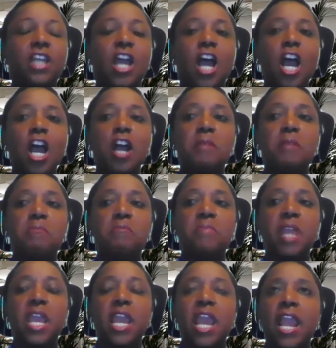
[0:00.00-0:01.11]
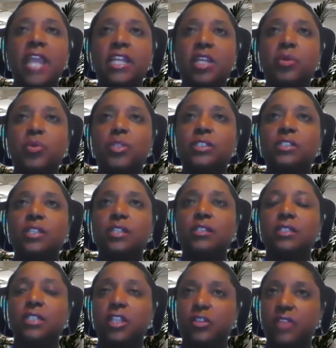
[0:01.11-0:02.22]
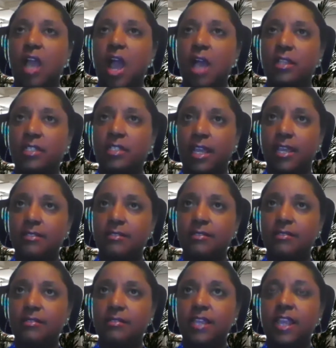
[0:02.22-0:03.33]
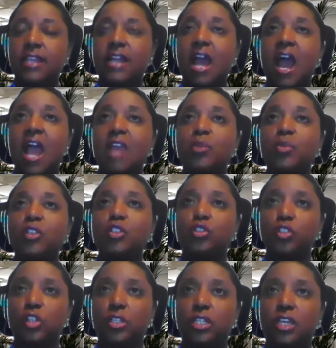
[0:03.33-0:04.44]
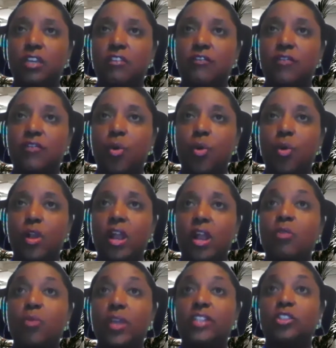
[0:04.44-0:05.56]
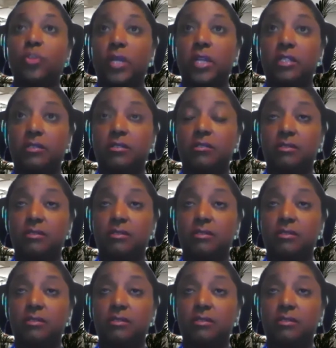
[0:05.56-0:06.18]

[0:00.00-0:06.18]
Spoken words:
And it was near the holidays, and I was looking for a red dress.